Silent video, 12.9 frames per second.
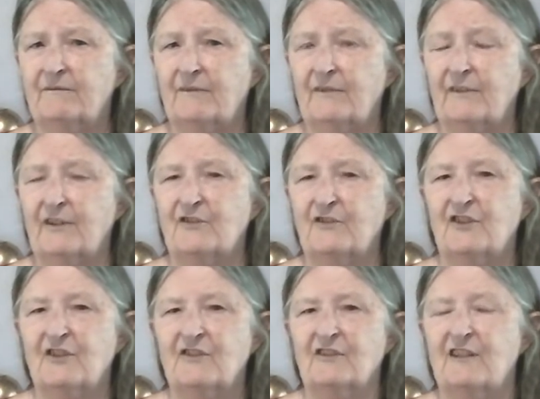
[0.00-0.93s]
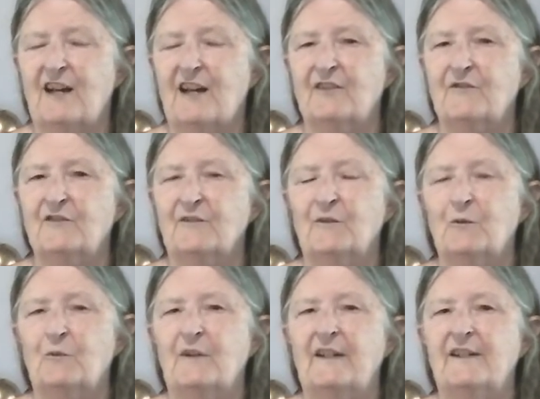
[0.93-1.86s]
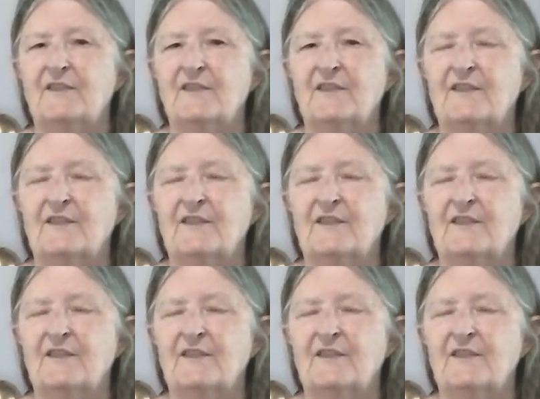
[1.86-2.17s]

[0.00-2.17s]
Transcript: There's just a lot of different ways,